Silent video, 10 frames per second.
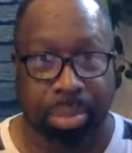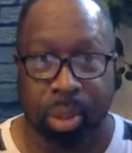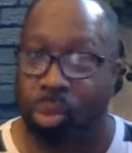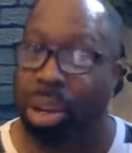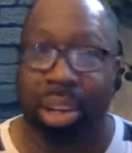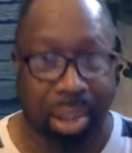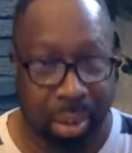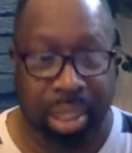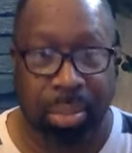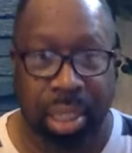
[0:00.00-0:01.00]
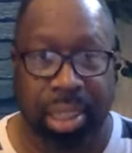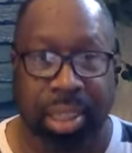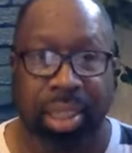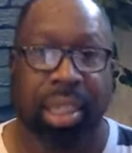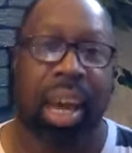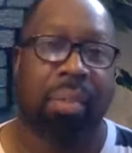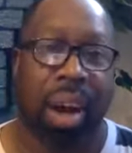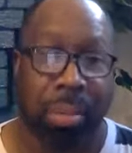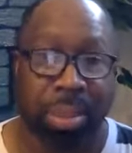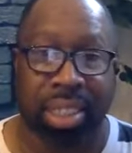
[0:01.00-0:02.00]
One of the greatest blessings ever.
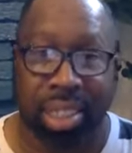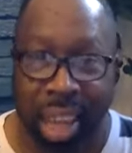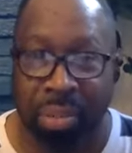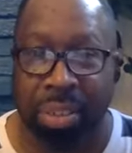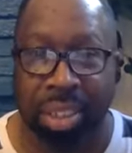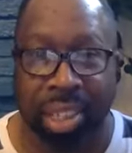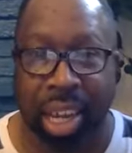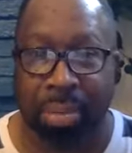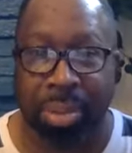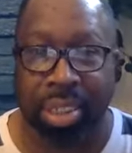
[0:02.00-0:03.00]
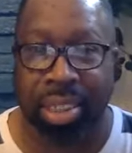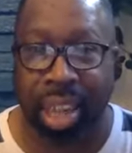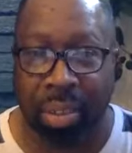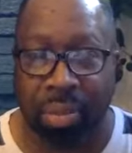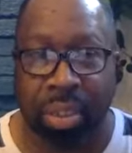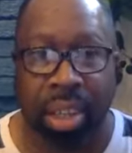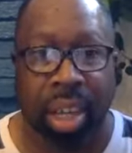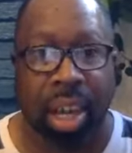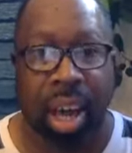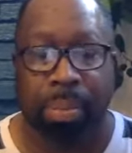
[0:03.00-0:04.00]
I'm just thankful today. I'm just thankful.
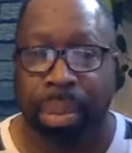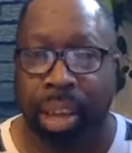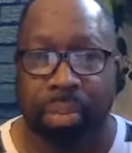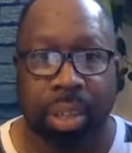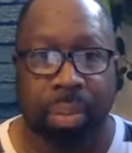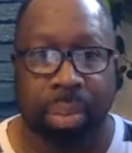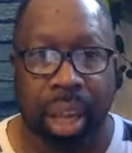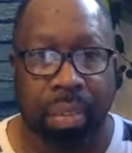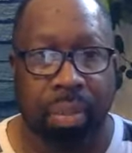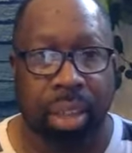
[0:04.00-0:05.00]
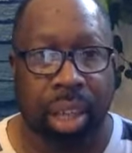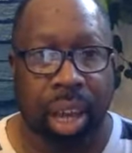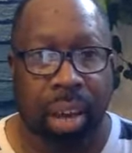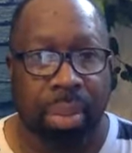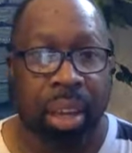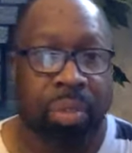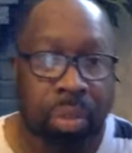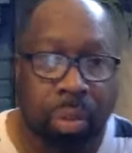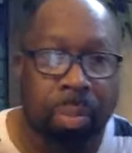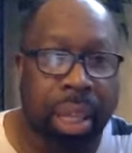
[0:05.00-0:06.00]
I'm thankful. I'm thankful. I'm thankful
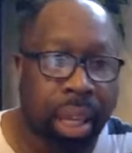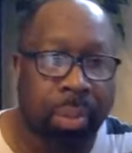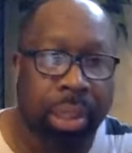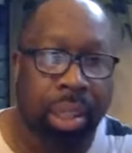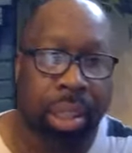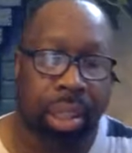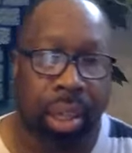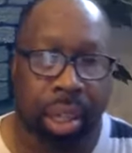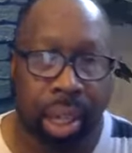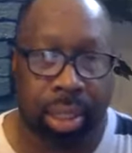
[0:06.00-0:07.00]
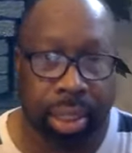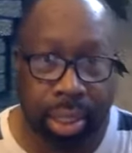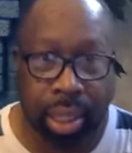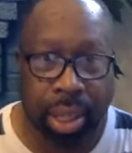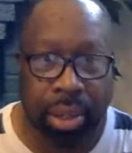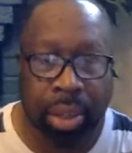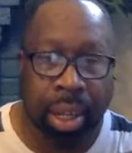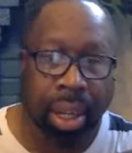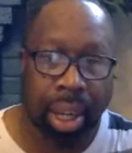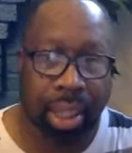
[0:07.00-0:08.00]
for being able, uh, again, to sit here
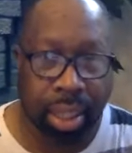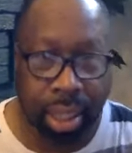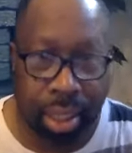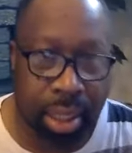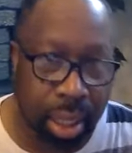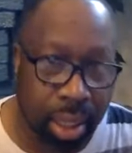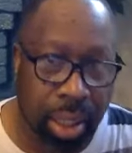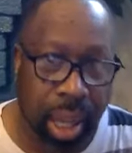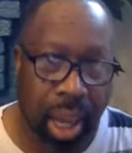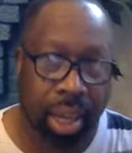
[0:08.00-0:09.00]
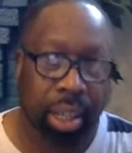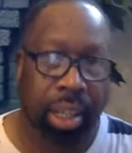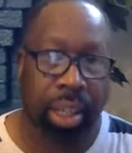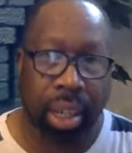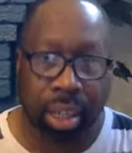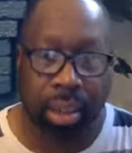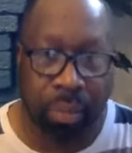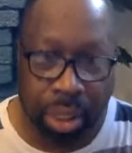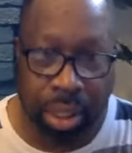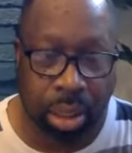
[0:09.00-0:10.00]
in this seat, not in uh, the
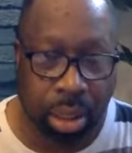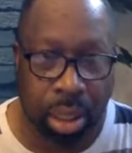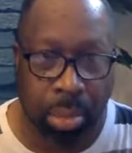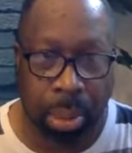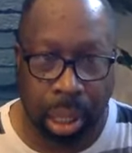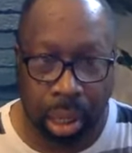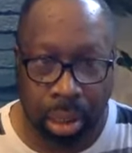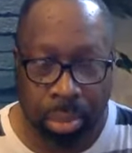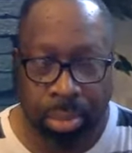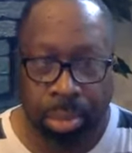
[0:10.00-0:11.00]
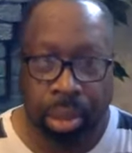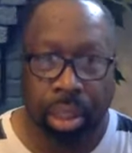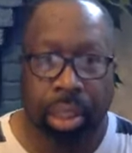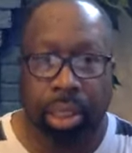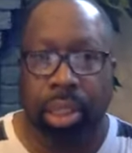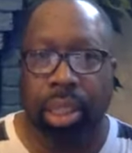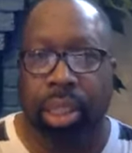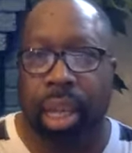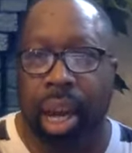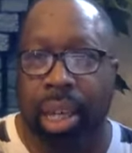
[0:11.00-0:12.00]
physical seat, but the seat
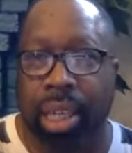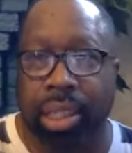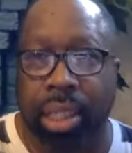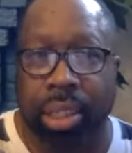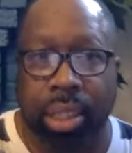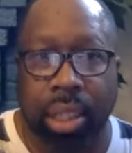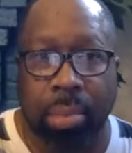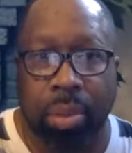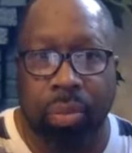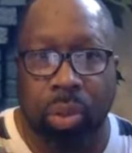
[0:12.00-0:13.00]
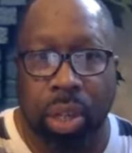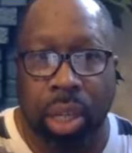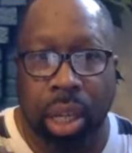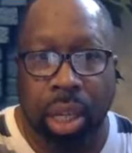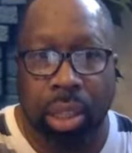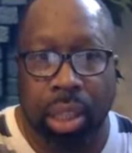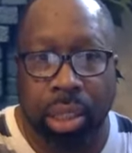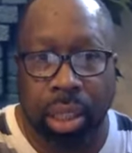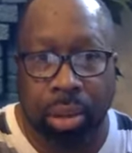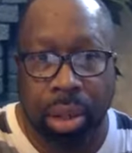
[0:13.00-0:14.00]
that I get a chance to sit before
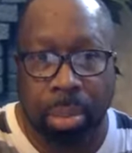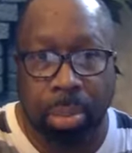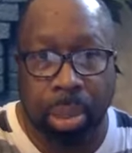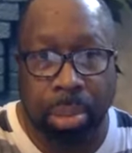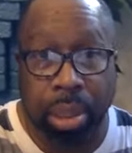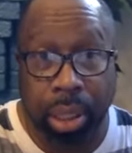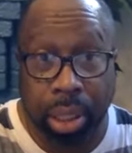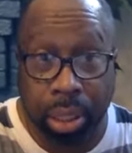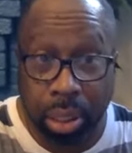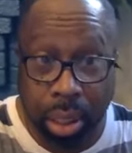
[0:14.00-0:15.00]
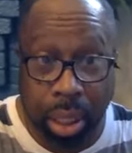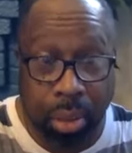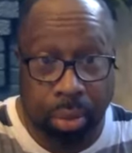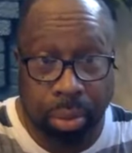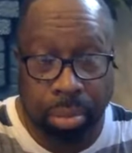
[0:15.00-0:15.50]
such incredible people, such as yourself,